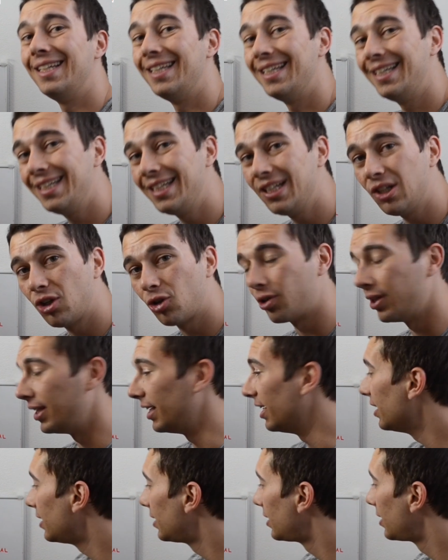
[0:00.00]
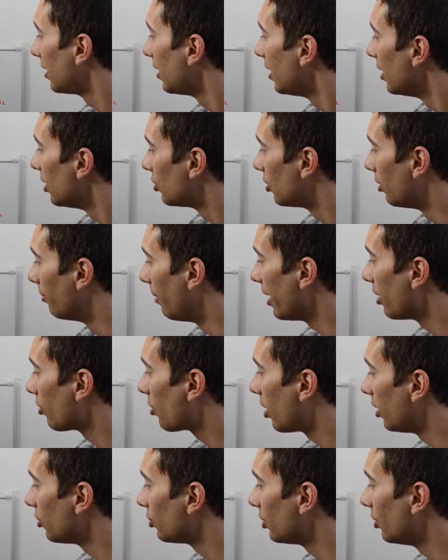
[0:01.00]
increased. So the
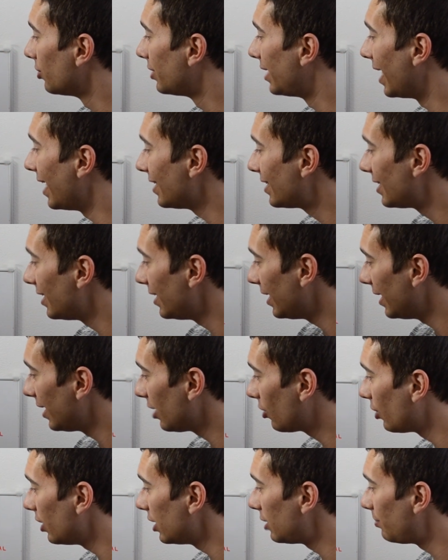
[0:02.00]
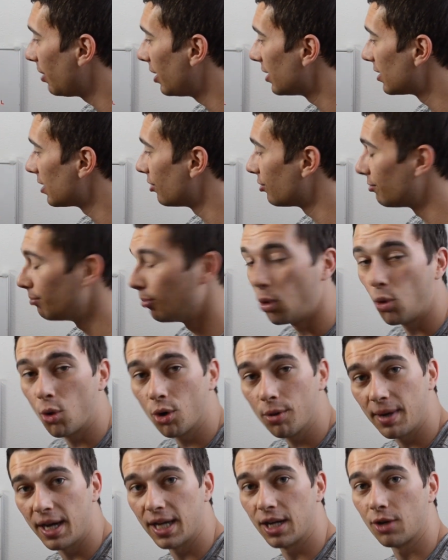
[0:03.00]
mitochondrial density increased because there's
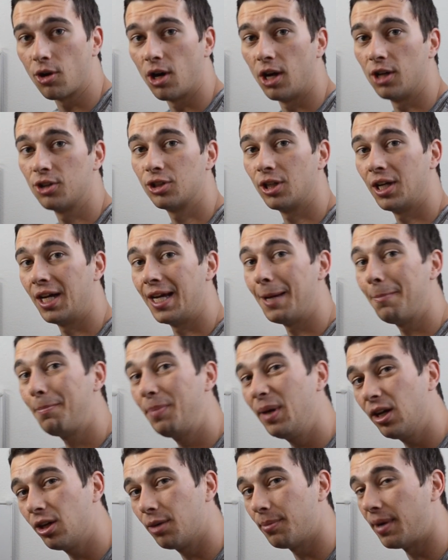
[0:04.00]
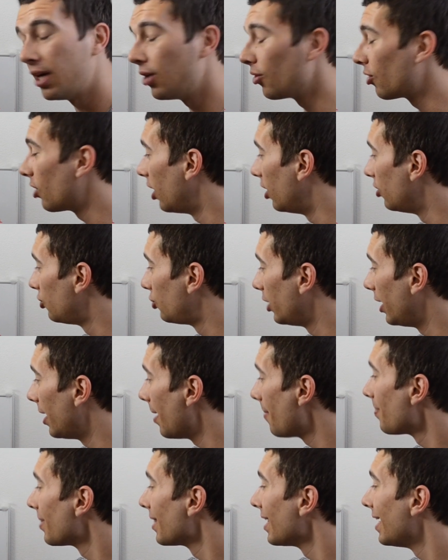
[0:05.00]
more mitochondria and bigger
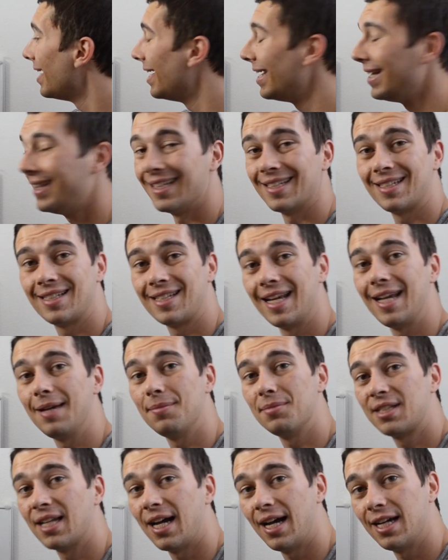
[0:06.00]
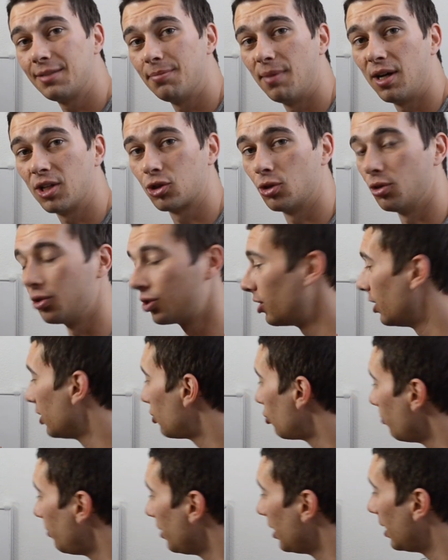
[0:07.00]
mitochondria in the same size muscle. So
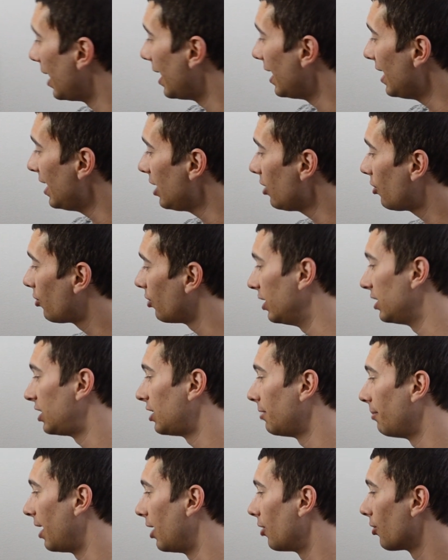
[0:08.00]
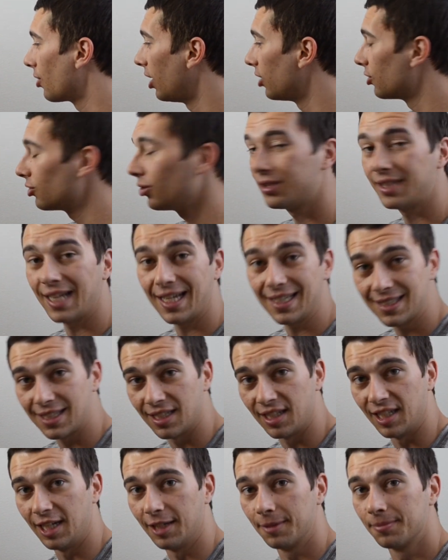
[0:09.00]
this would be an increase in mitochondrial
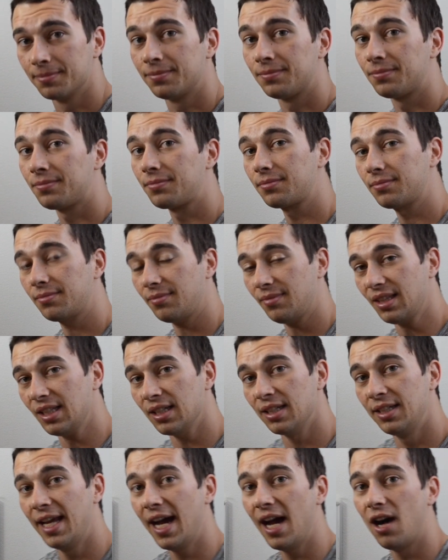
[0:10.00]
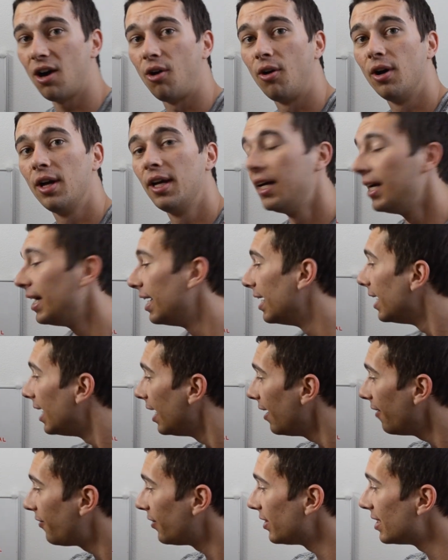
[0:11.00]
density. Now,
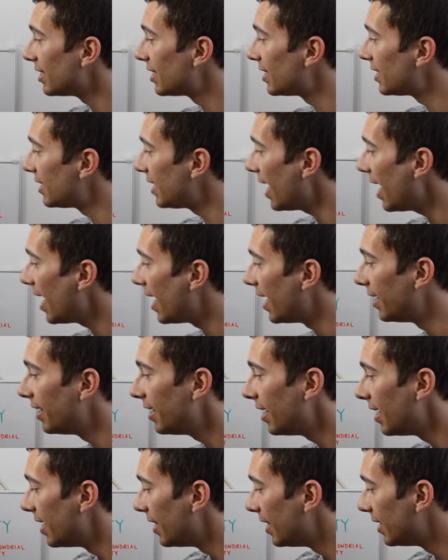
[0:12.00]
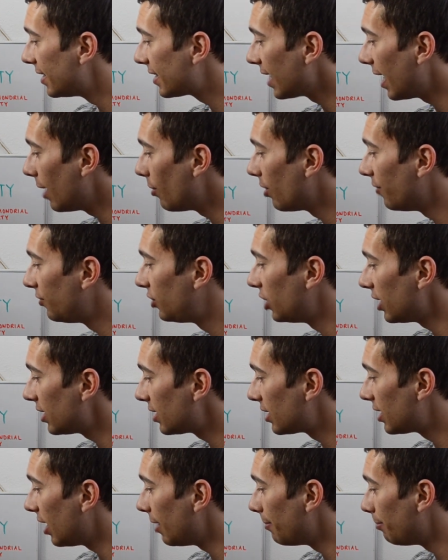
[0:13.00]
if instead this guy would have
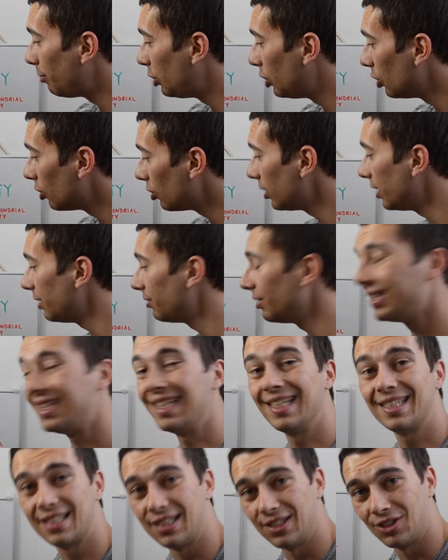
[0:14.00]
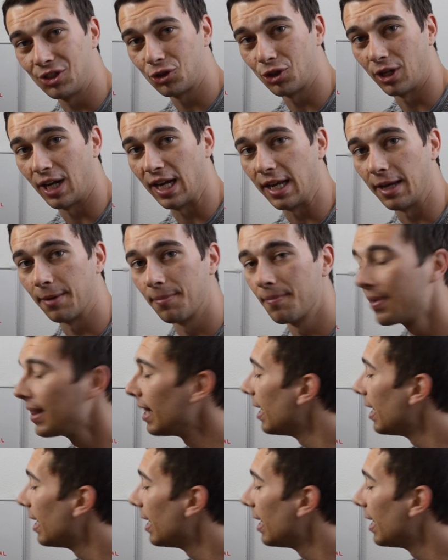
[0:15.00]
just done purely resistance training,